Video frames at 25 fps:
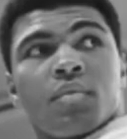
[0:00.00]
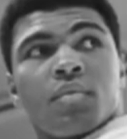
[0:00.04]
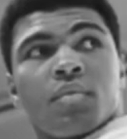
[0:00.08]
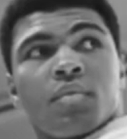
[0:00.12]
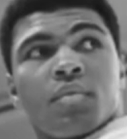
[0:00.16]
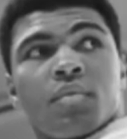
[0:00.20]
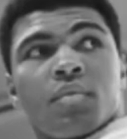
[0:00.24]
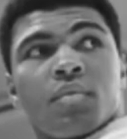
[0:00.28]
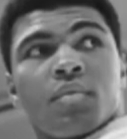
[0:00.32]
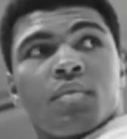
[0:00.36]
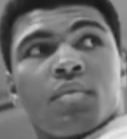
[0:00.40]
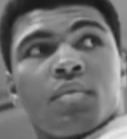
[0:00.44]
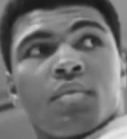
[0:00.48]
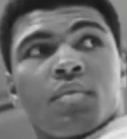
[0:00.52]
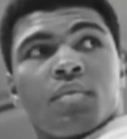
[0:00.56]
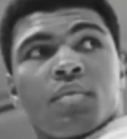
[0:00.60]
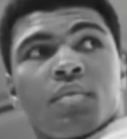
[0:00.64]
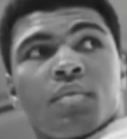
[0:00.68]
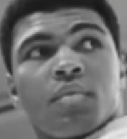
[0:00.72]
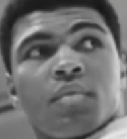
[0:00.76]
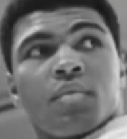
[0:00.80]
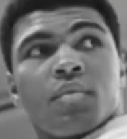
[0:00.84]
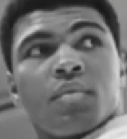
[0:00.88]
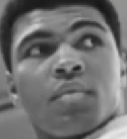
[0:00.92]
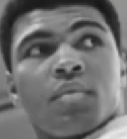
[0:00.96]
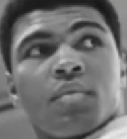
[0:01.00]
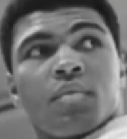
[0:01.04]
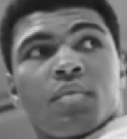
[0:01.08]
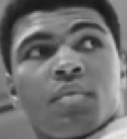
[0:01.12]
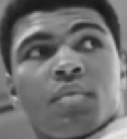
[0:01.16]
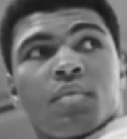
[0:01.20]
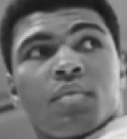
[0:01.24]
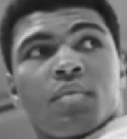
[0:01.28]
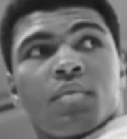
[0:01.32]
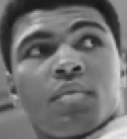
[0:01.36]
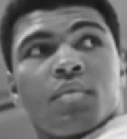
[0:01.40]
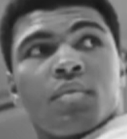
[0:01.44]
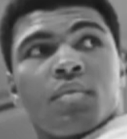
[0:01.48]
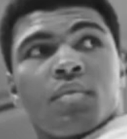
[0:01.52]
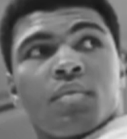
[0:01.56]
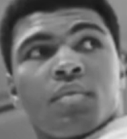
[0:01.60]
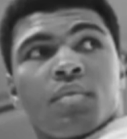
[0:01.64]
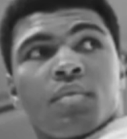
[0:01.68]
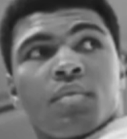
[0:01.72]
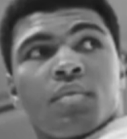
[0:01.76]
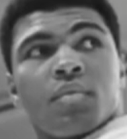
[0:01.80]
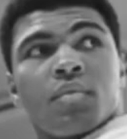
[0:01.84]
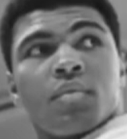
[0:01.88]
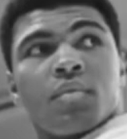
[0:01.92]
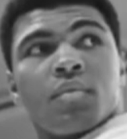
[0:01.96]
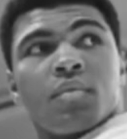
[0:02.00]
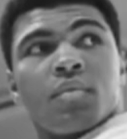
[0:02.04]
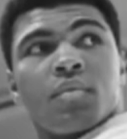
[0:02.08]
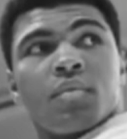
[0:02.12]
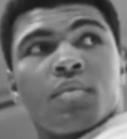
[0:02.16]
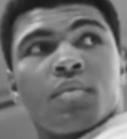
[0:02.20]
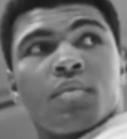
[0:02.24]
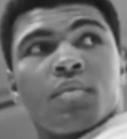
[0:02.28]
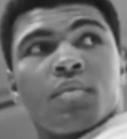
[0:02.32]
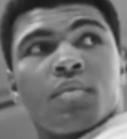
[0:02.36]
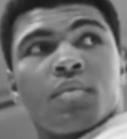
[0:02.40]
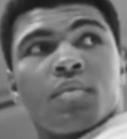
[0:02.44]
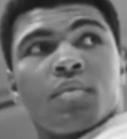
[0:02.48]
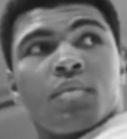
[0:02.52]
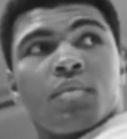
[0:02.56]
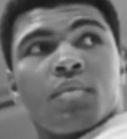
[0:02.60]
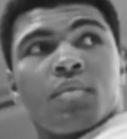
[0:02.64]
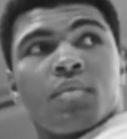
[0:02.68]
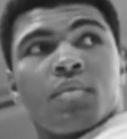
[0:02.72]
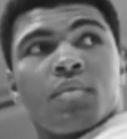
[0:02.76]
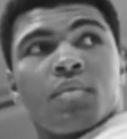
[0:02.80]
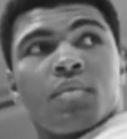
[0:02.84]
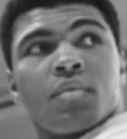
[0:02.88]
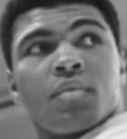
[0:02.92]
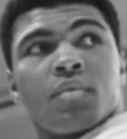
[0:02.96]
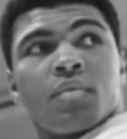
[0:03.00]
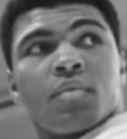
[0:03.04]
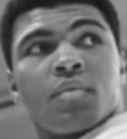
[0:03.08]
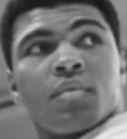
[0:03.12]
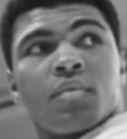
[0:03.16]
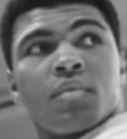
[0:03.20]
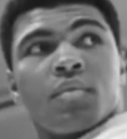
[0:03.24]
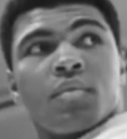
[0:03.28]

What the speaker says: [no speech]